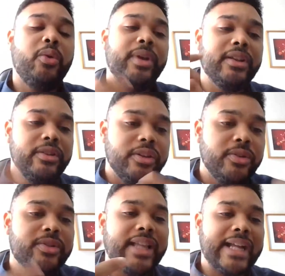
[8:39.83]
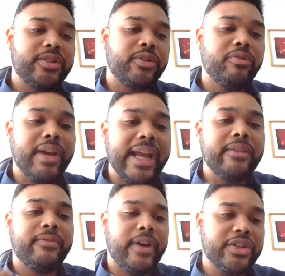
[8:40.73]
We can use that to
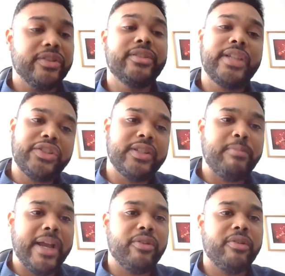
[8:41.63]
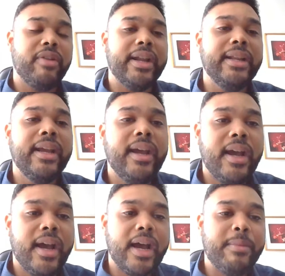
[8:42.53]
create functions such as microcredit,
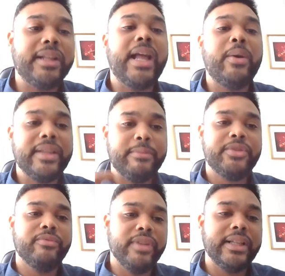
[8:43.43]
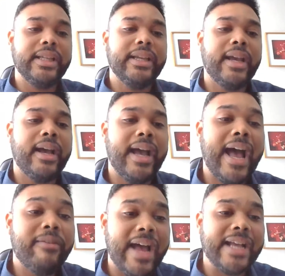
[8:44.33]
allowing them to really
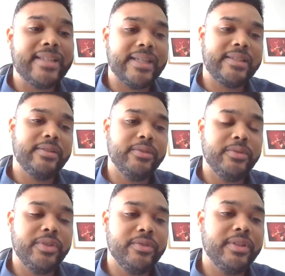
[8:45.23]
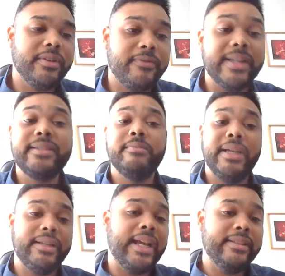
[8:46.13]
have access to their funds
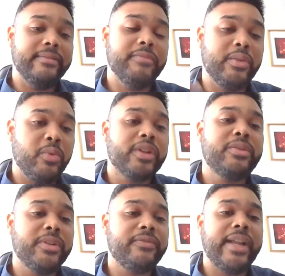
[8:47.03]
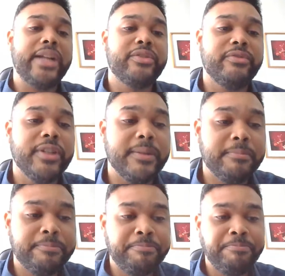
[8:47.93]
and work towards financial freedom.